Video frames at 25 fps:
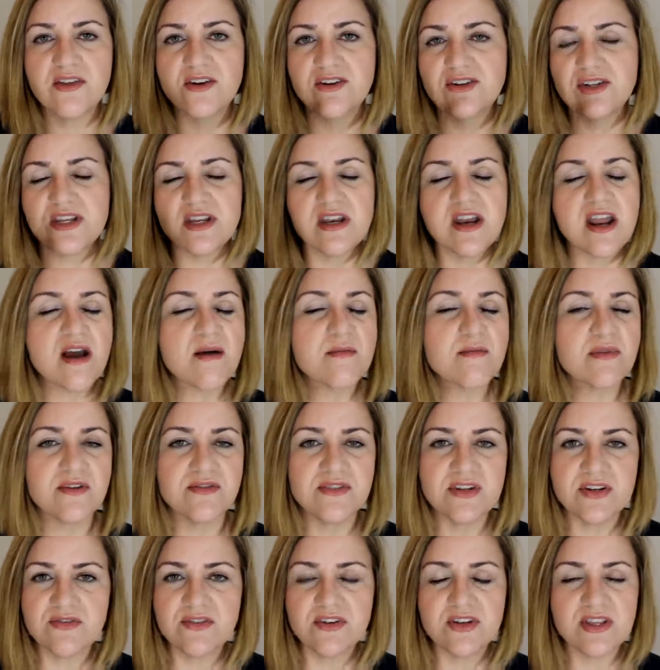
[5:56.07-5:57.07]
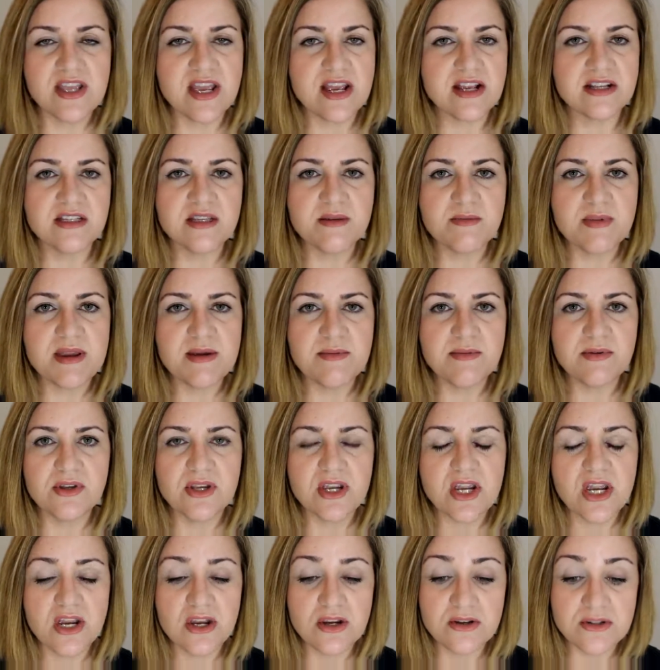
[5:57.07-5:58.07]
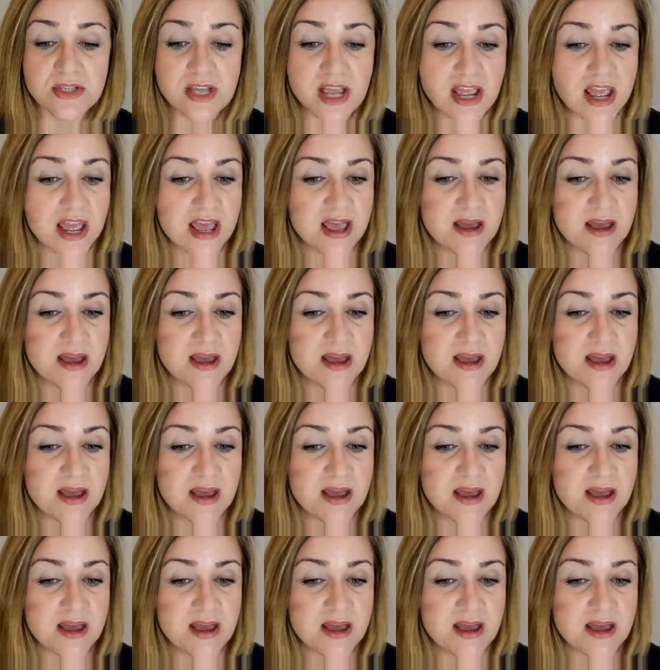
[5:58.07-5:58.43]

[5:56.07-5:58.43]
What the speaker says: There's a number of different things that people use.